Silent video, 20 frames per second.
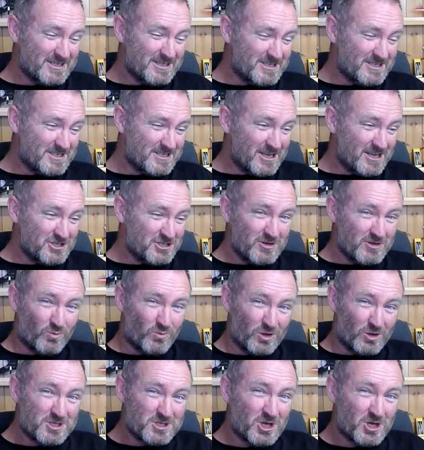essentially
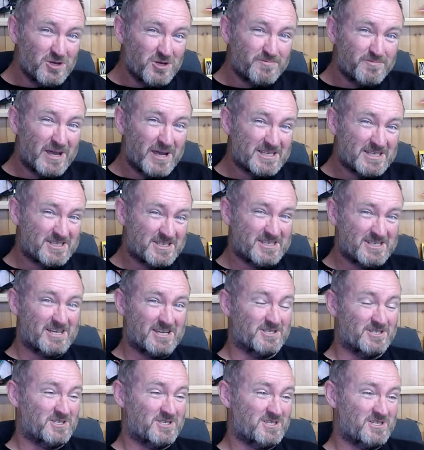what Topaz
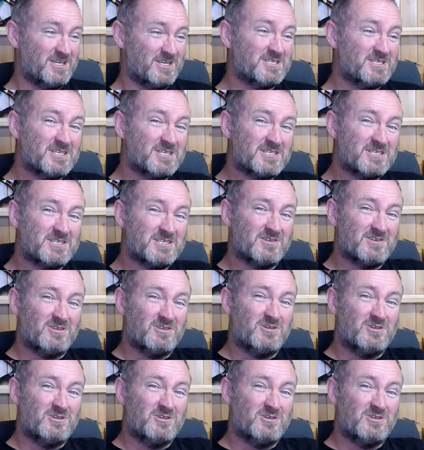does is it